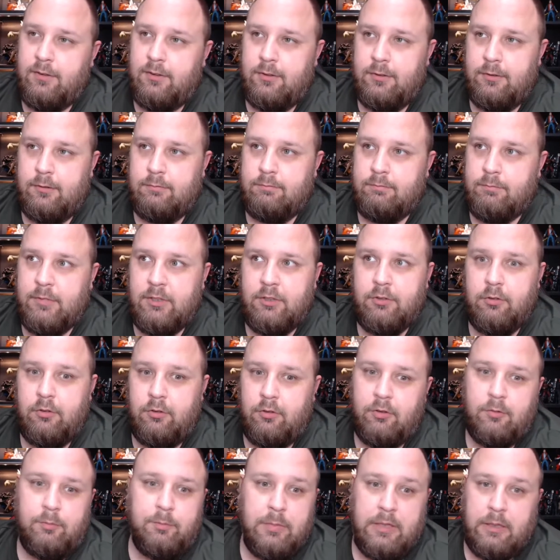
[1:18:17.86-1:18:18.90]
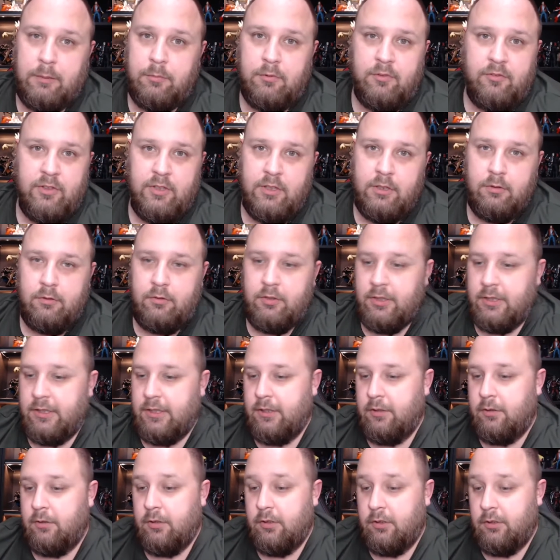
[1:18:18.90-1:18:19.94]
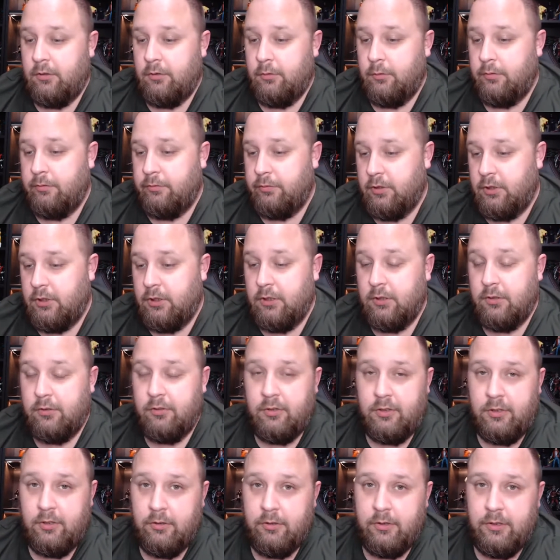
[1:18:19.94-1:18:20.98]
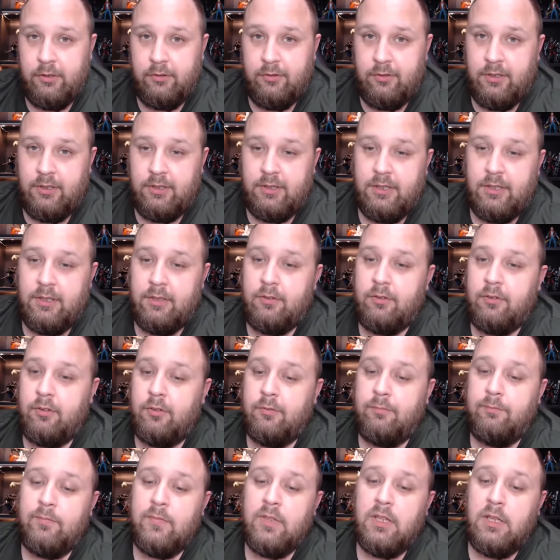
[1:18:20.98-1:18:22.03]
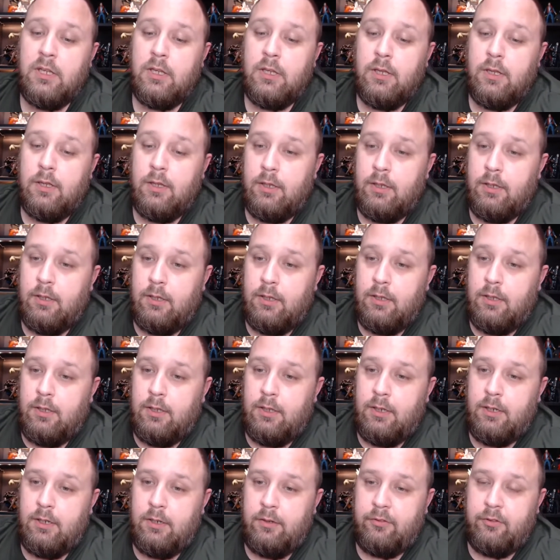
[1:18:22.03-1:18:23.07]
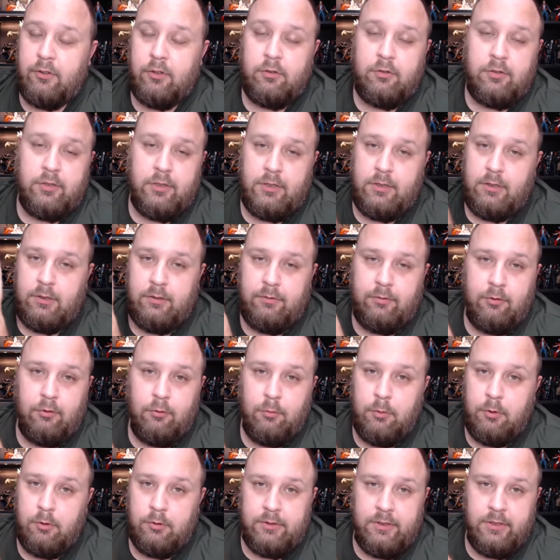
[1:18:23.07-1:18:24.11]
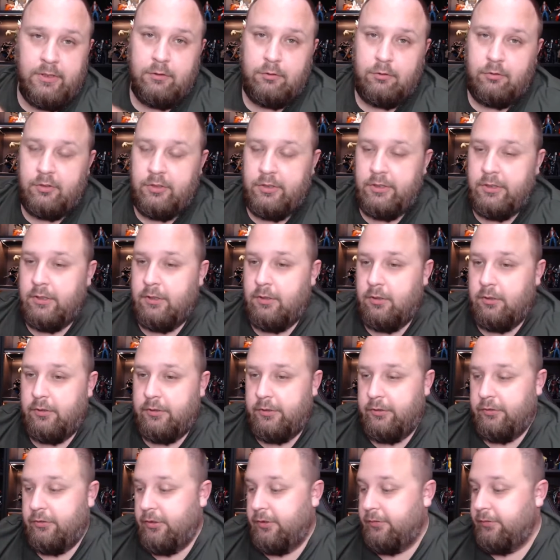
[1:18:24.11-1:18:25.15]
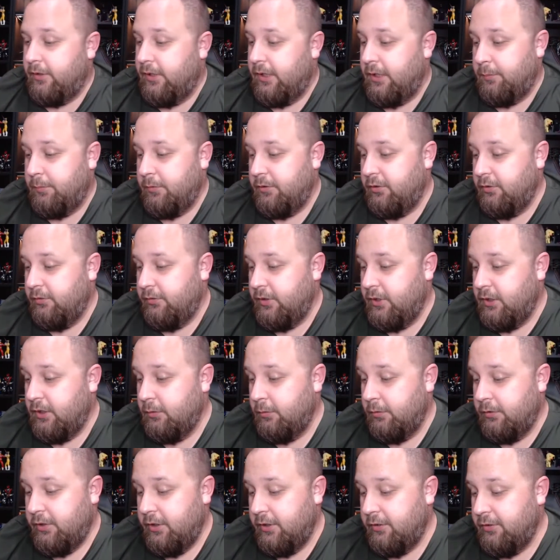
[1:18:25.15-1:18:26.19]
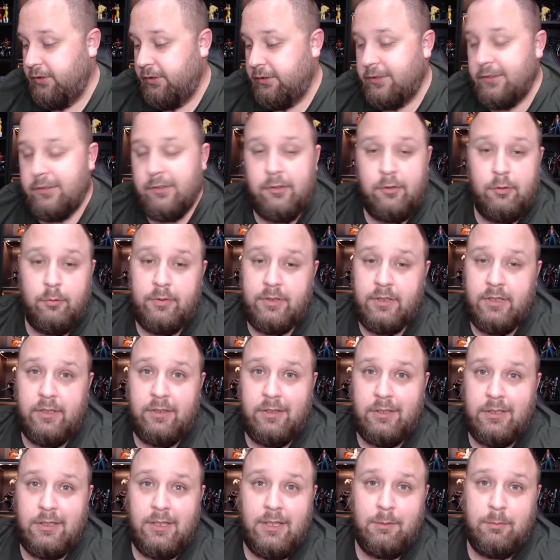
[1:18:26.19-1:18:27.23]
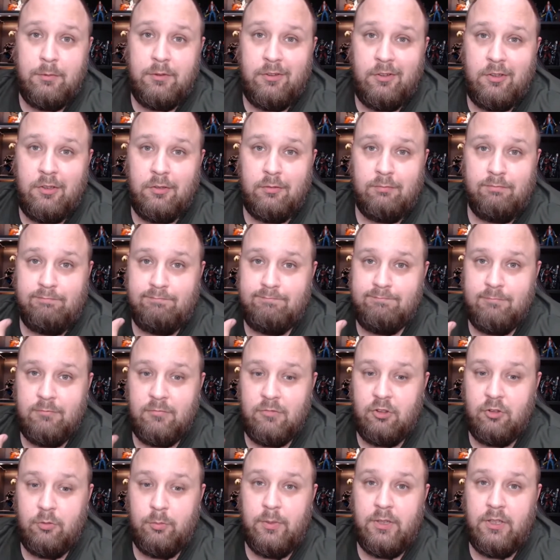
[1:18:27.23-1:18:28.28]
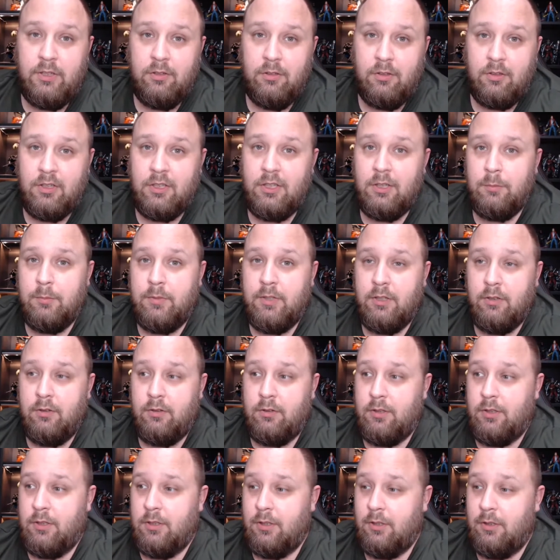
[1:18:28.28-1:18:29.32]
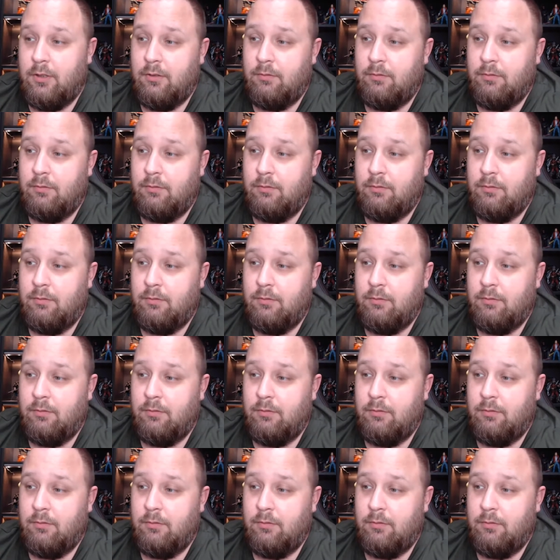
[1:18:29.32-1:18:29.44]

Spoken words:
So make sure you just pop over there, check it out, along with vlogs and other things like that. So, and third channel if you're remotely interested in all the stuff that happens over there, which has nothing to do with anything that happens here. Just me talking about